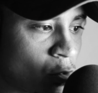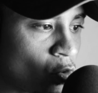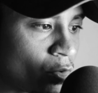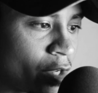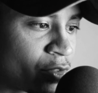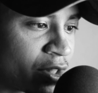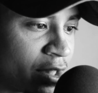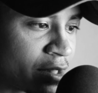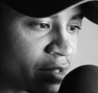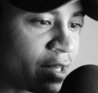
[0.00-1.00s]
or else
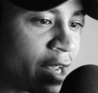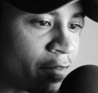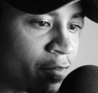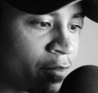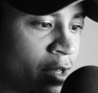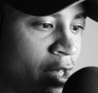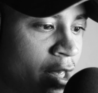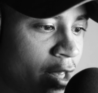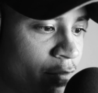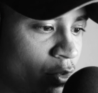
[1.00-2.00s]
this life,
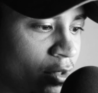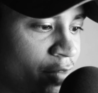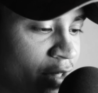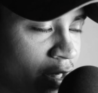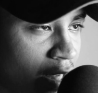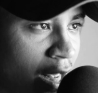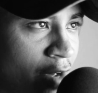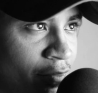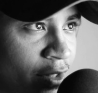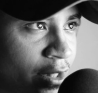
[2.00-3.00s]
if you're living in
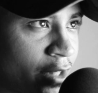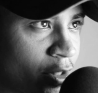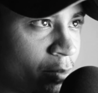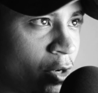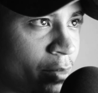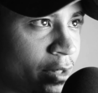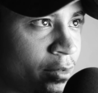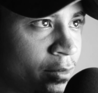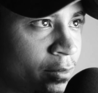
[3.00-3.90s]
conflict at the moment,